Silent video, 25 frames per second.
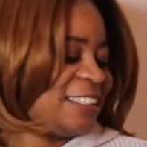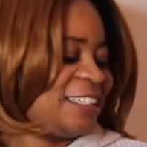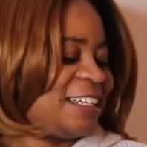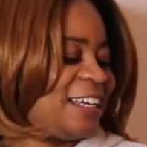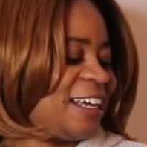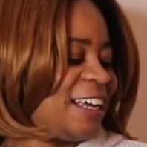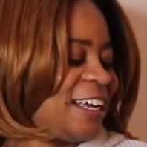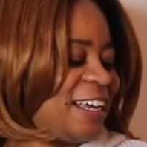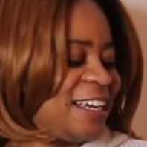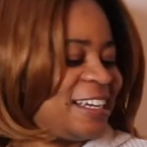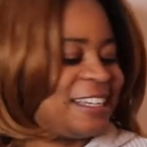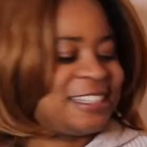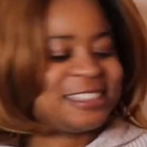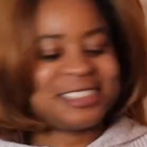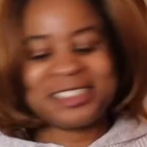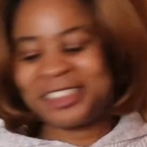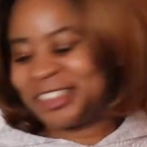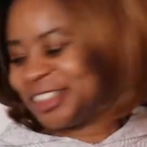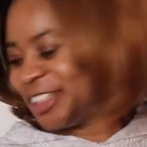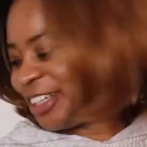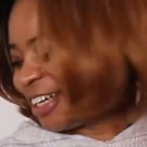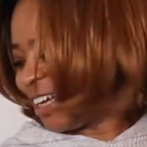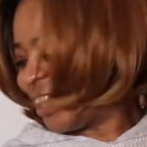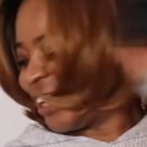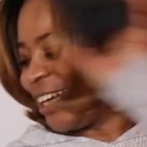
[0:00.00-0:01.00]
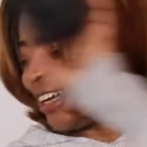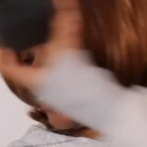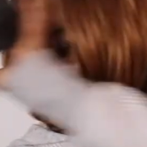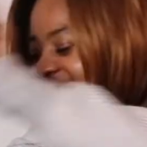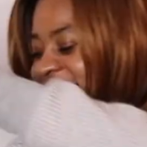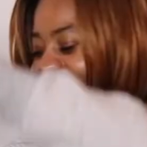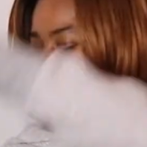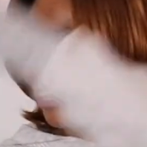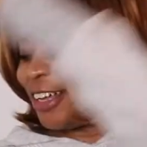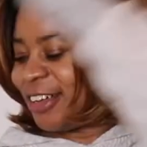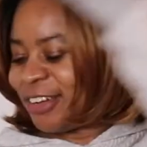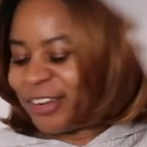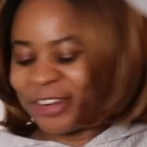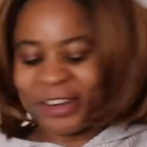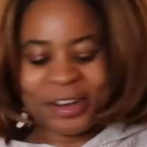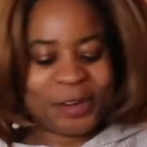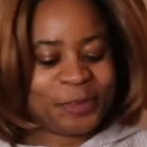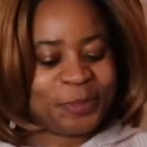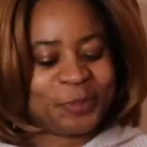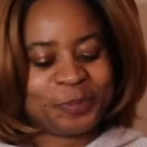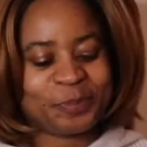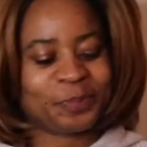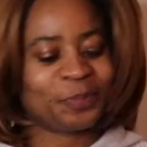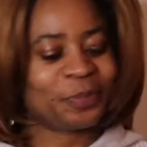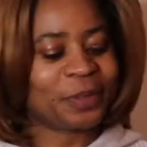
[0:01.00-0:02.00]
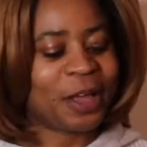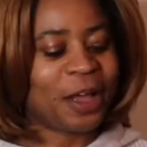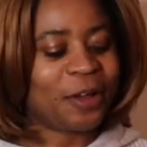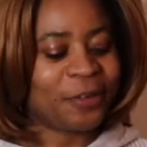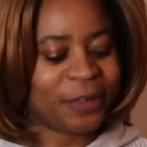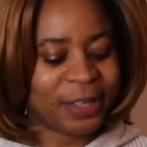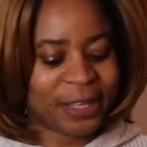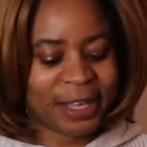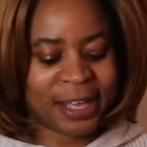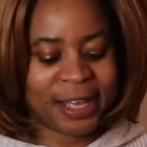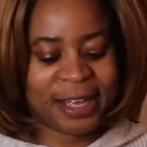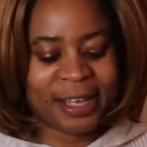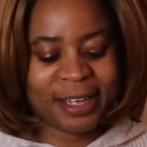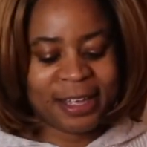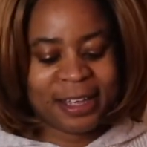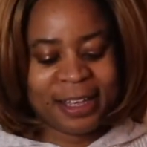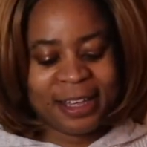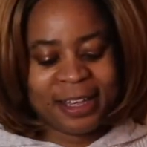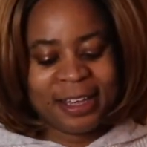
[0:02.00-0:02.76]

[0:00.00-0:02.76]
And yeah, here you go. Okay.